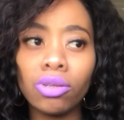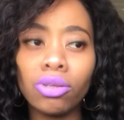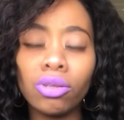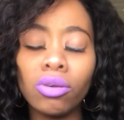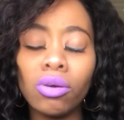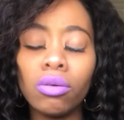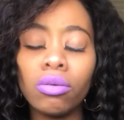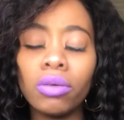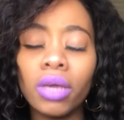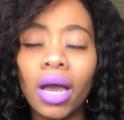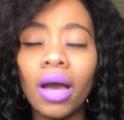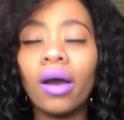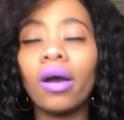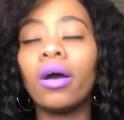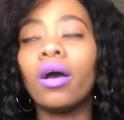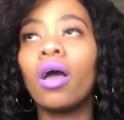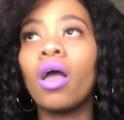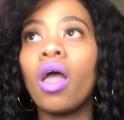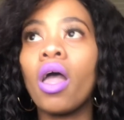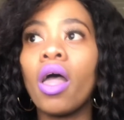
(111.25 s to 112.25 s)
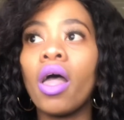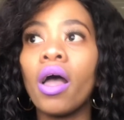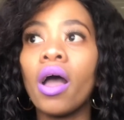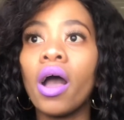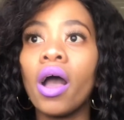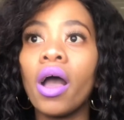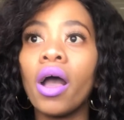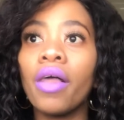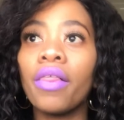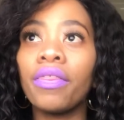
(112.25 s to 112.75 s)
So yeah,
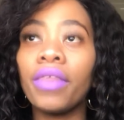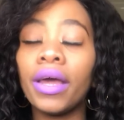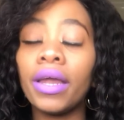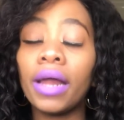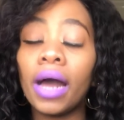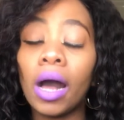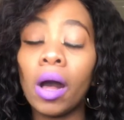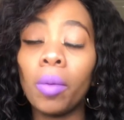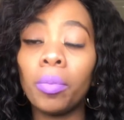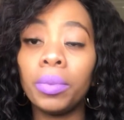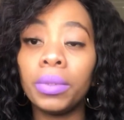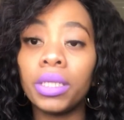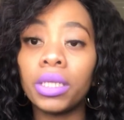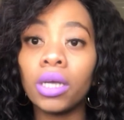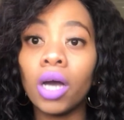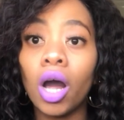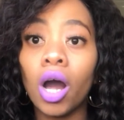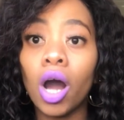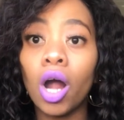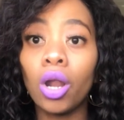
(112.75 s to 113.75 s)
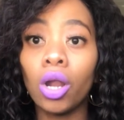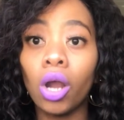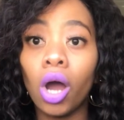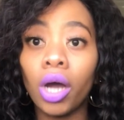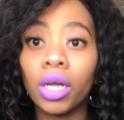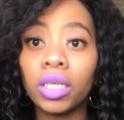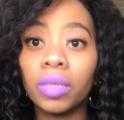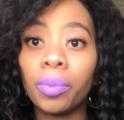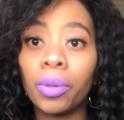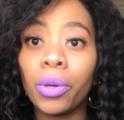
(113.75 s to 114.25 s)
that helped a
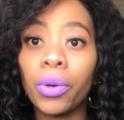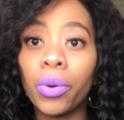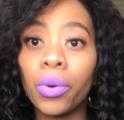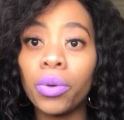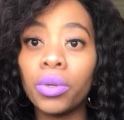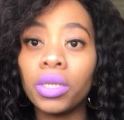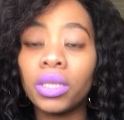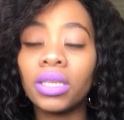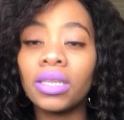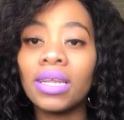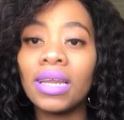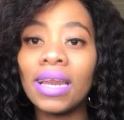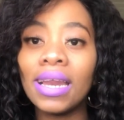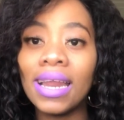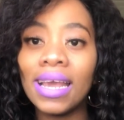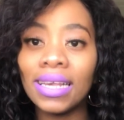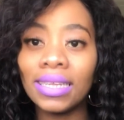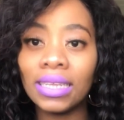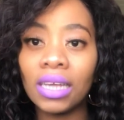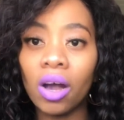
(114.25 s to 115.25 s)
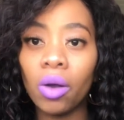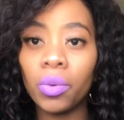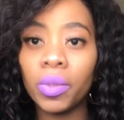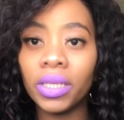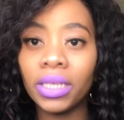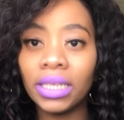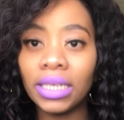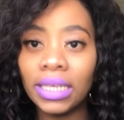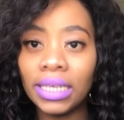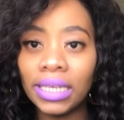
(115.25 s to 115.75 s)
lot, because the less I
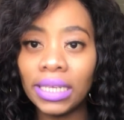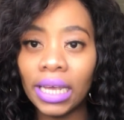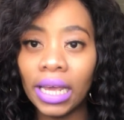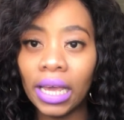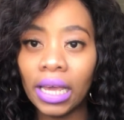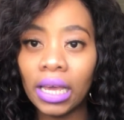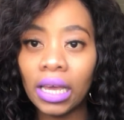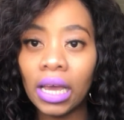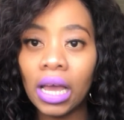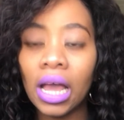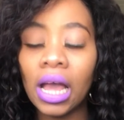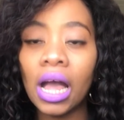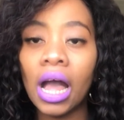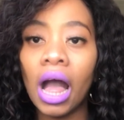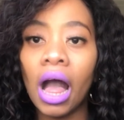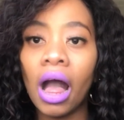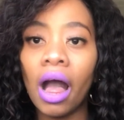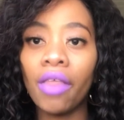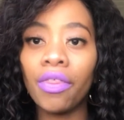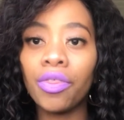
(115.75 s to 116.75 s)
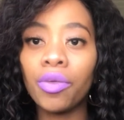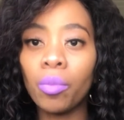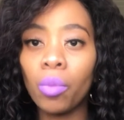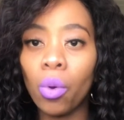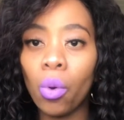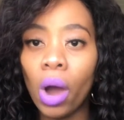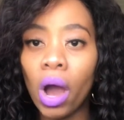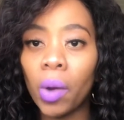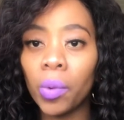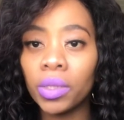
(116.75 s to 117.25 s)
was eating, the
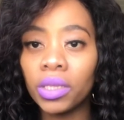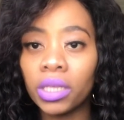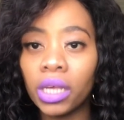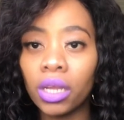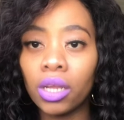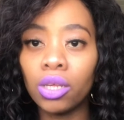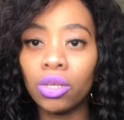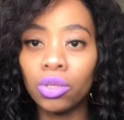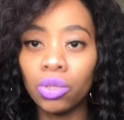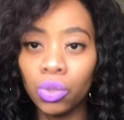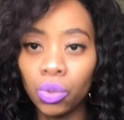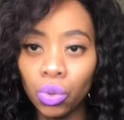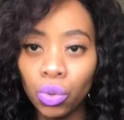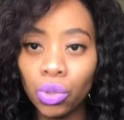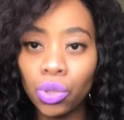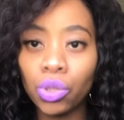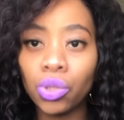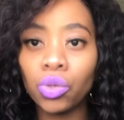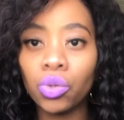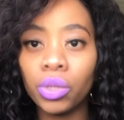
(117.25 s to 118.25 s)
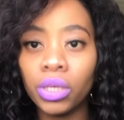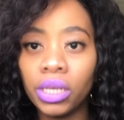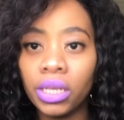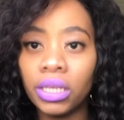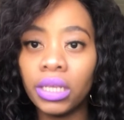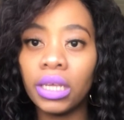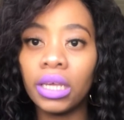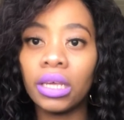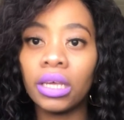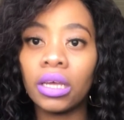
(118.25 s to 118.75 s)
more I was getting used to
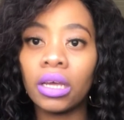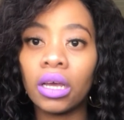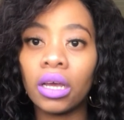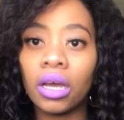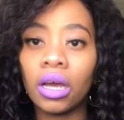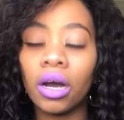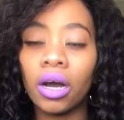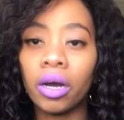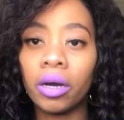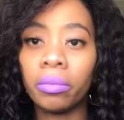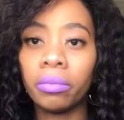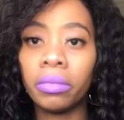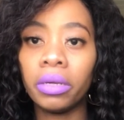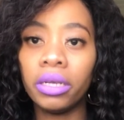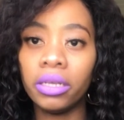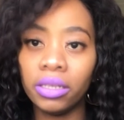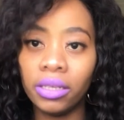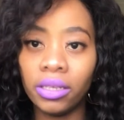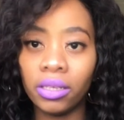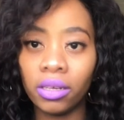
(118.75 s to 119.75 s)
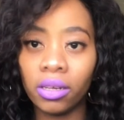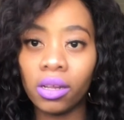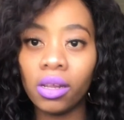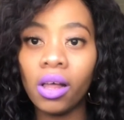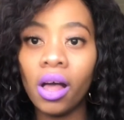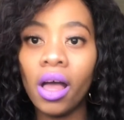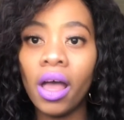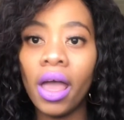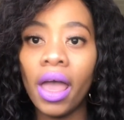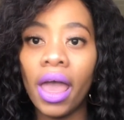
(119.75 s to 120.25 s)
eating
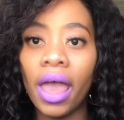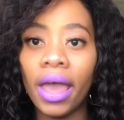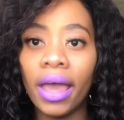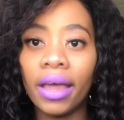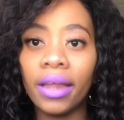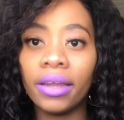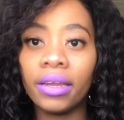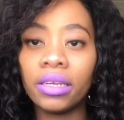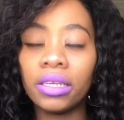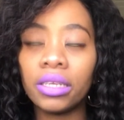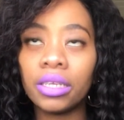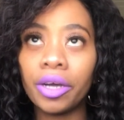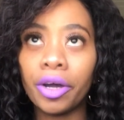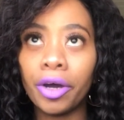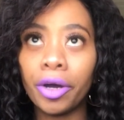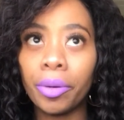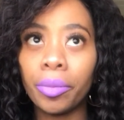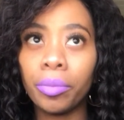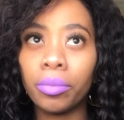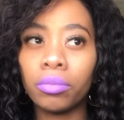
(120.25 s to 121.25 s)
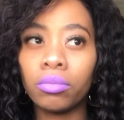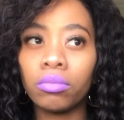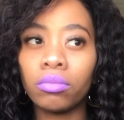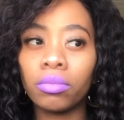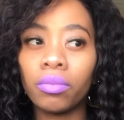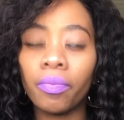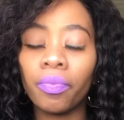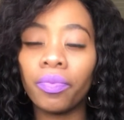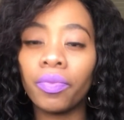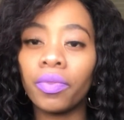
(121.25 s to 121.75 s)
little, and
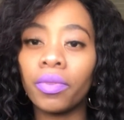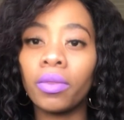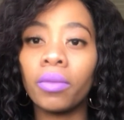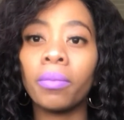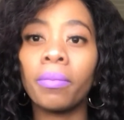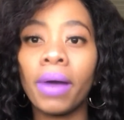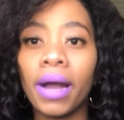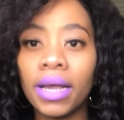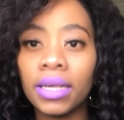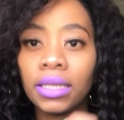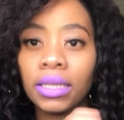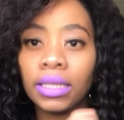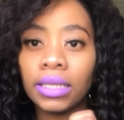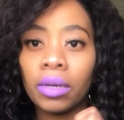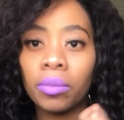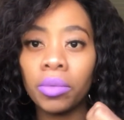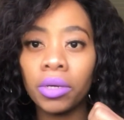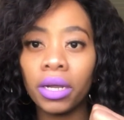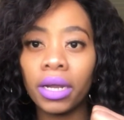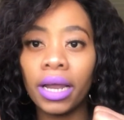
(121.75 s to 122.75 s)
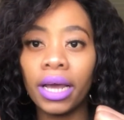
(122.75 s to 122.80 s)
my stomach